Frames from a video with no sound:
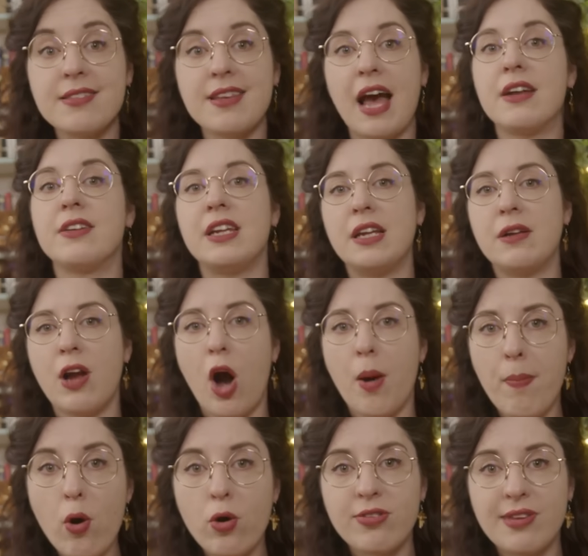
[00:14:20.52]
can
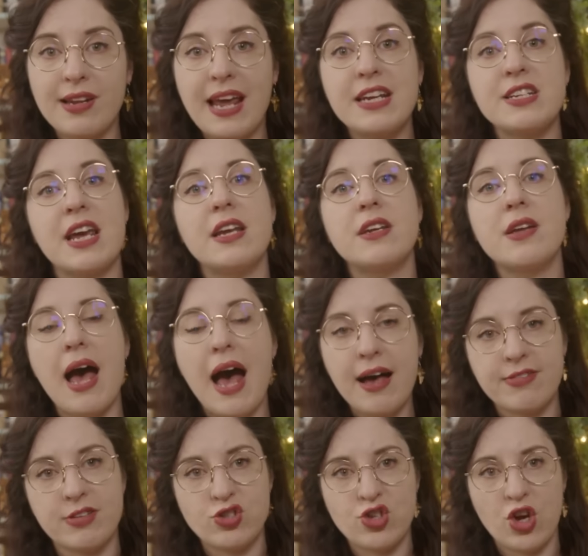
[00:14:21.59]
decarboxylate into
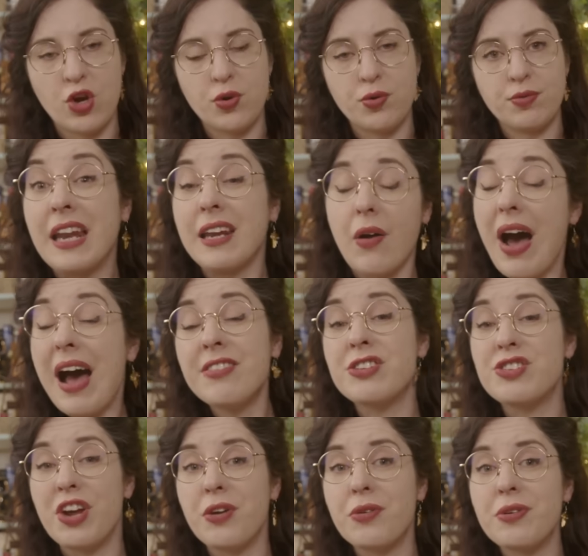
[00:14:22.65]
acetone. Now,
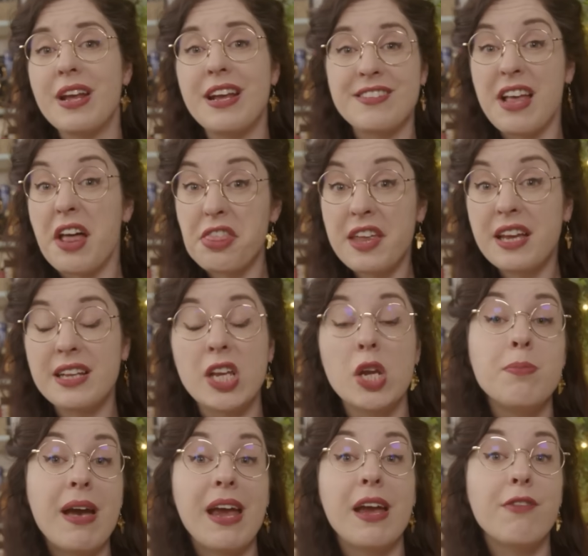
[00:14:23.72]
acetone is that thing that you
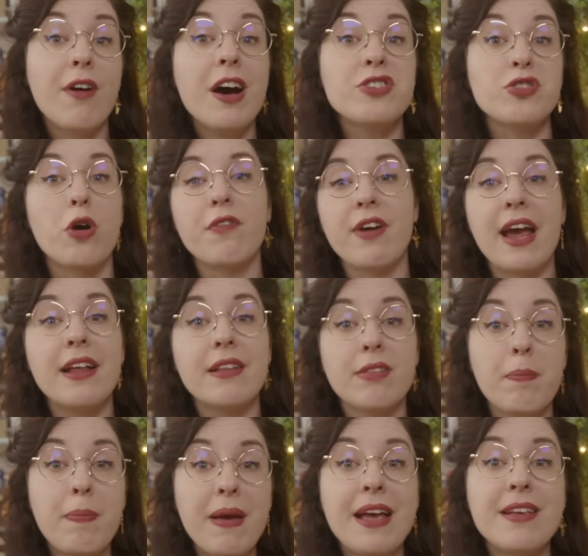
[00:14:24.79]
may have heard of. It
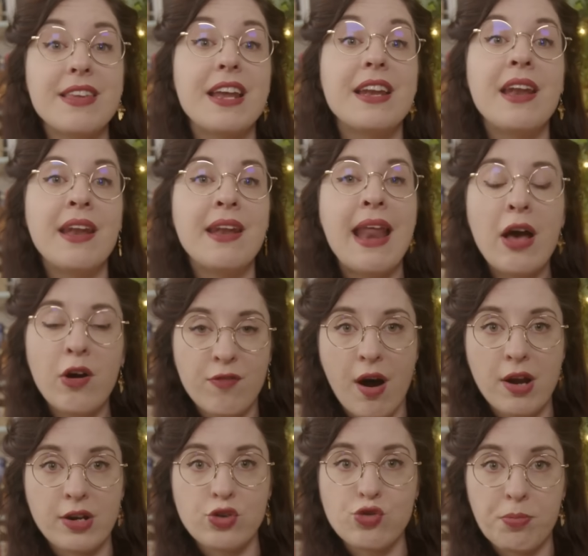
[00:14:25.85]
appears in nail
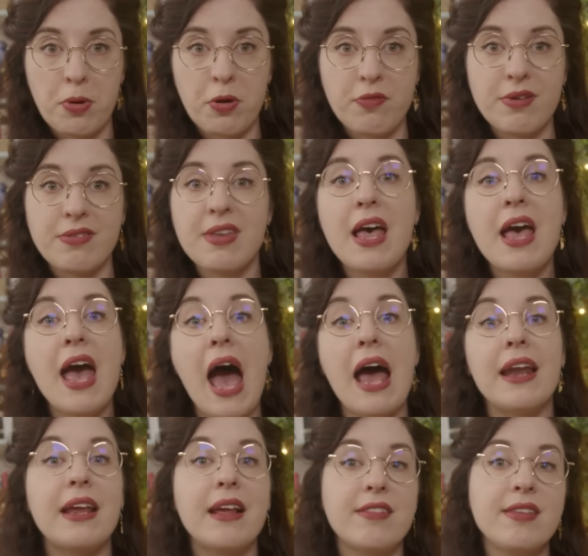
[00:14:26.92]
varnish removers and
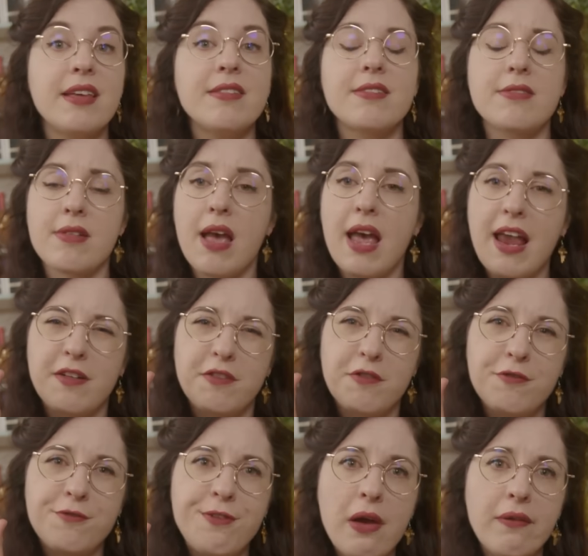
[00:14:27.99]
exists in
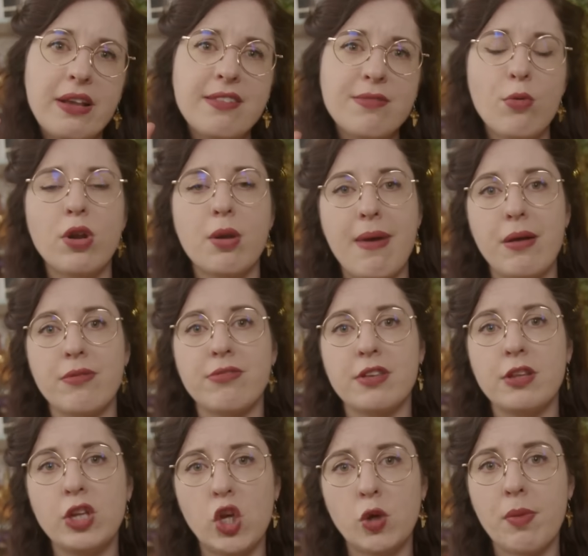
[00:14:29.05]
very small amounts in
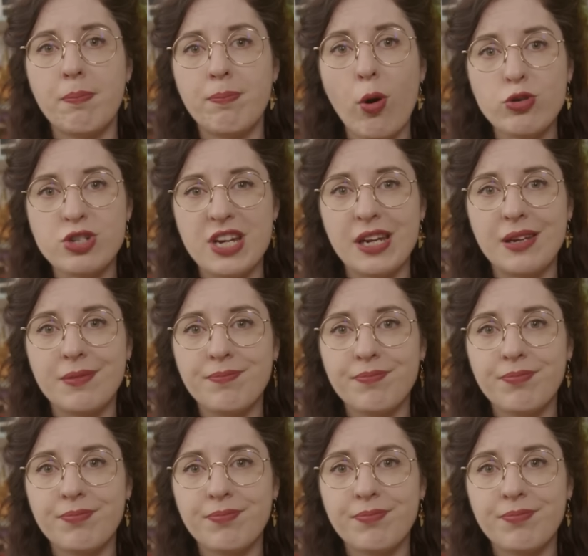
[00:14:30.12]
the human body.